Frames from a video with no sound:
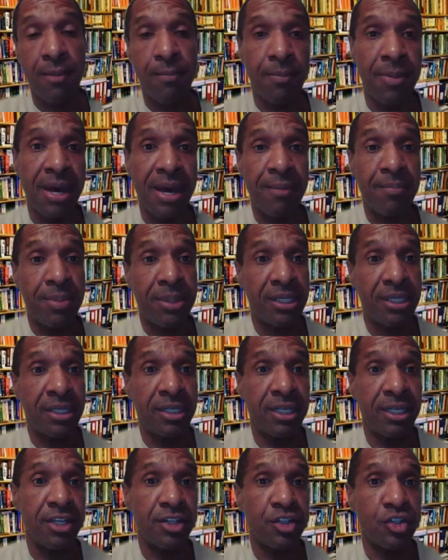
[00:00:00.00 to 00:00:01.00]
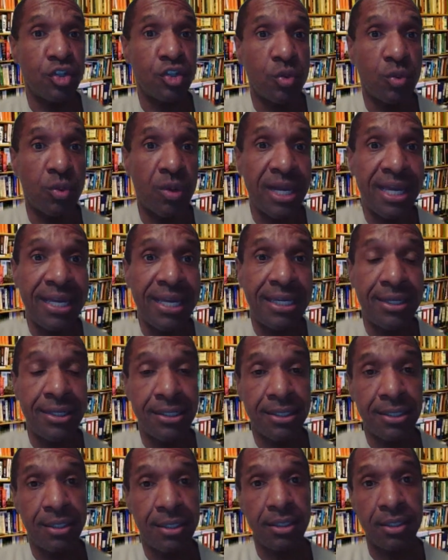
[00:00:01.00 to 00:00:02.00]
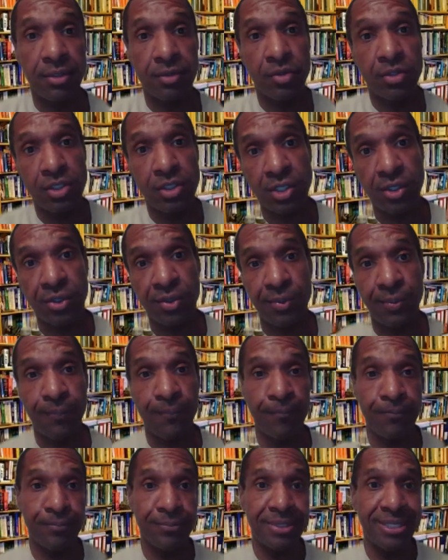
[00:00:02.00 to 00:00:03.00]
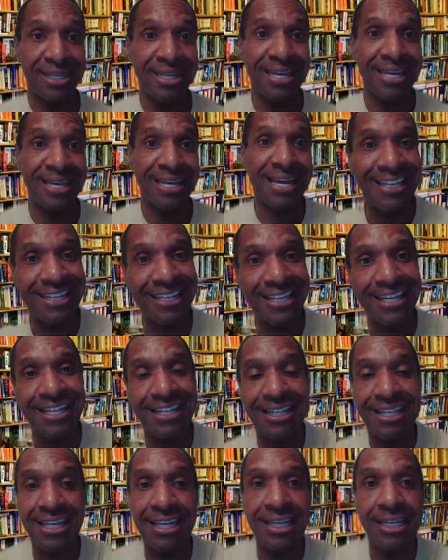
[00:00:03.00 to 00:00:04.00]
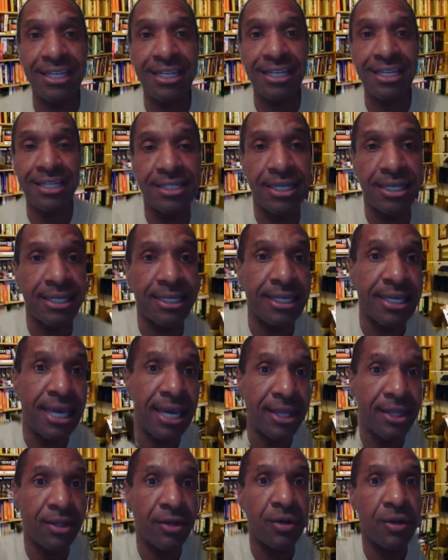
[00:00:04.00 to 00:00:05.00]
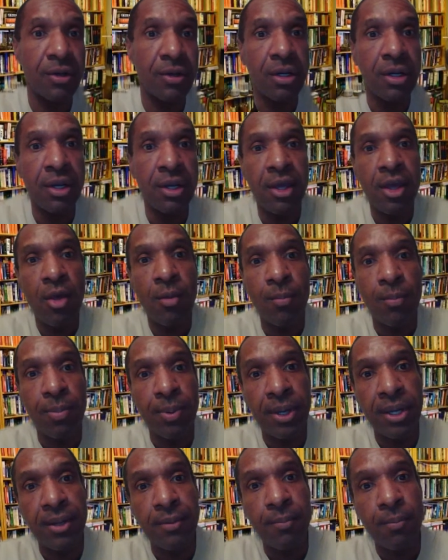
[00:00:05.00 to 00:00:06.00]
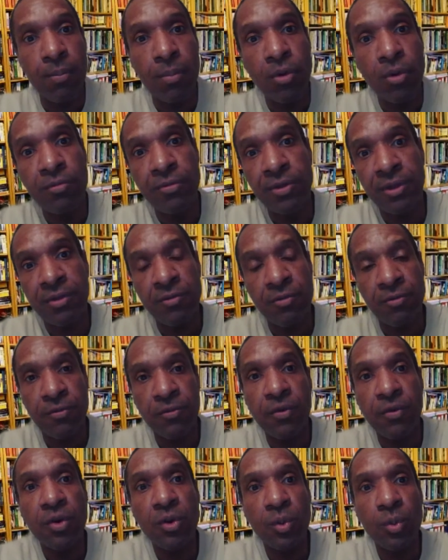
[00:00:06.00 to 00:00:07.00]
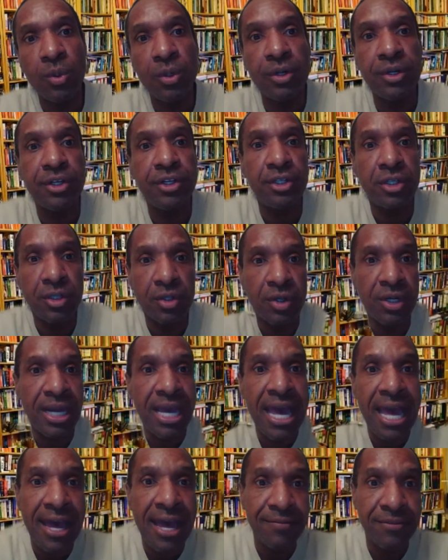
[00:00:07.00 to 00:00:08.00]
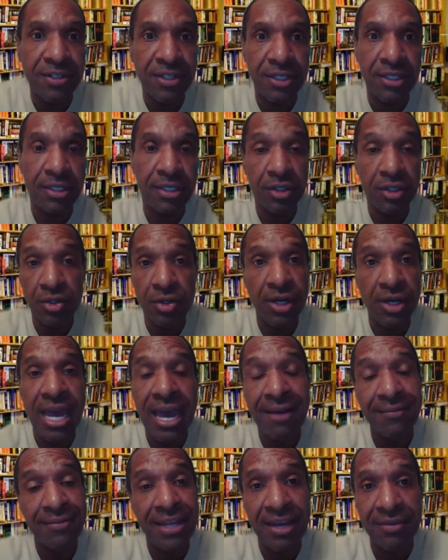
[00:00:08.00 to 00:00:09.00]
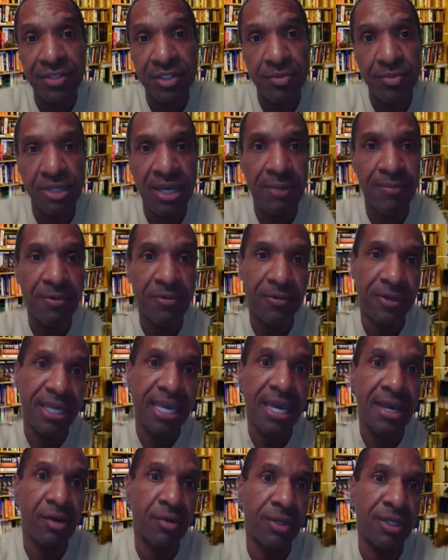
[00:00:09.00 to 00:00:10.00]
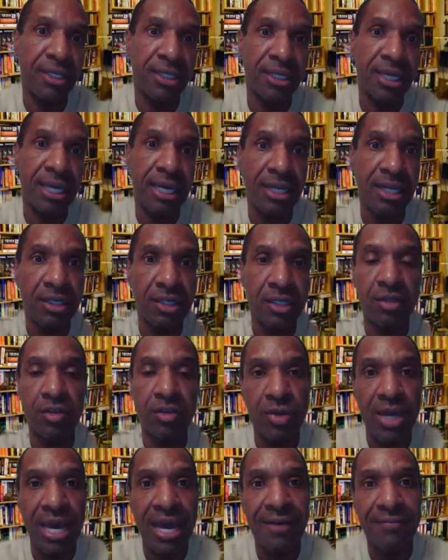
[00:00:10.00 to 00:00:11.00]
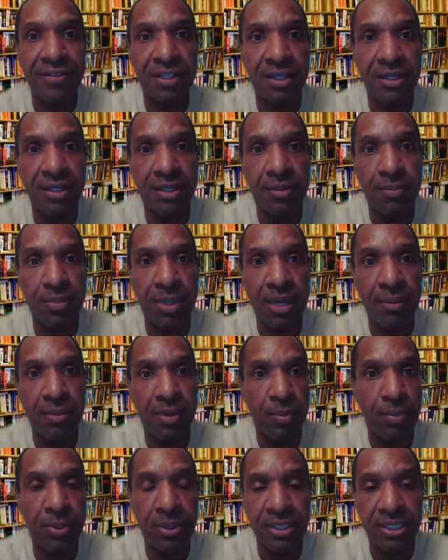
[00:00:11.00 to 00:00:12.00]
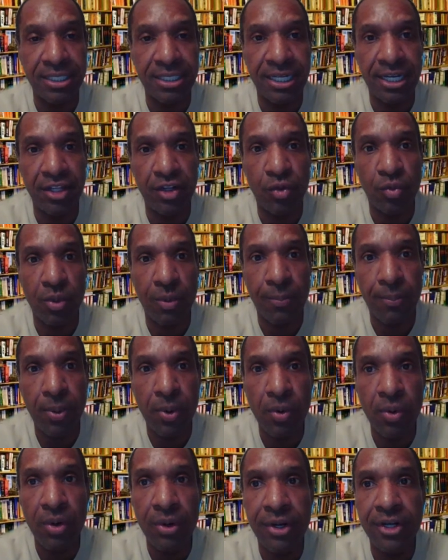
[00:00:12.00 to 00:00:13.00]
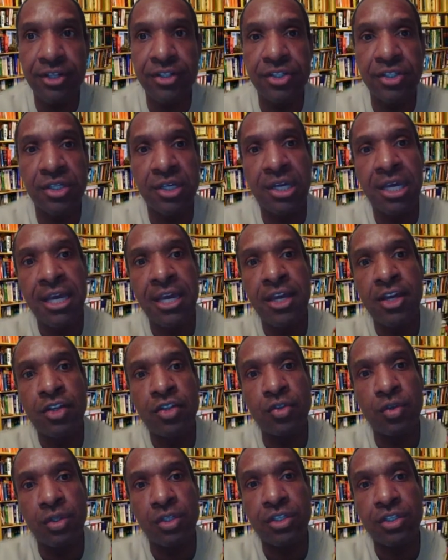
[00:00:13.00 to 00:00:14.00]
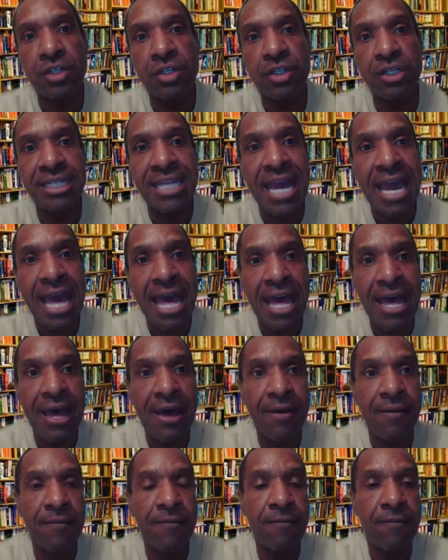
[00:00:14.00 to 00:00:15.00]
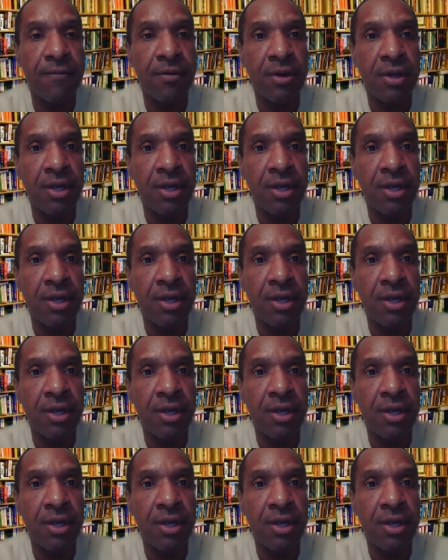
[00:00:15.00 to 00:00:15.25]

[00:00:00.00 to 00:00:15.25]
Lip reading: in my opinion, is great to kind of get things together. But moving forward, you're going to have to have some type of accounting, and you have to be able to put together reports. So it's good to have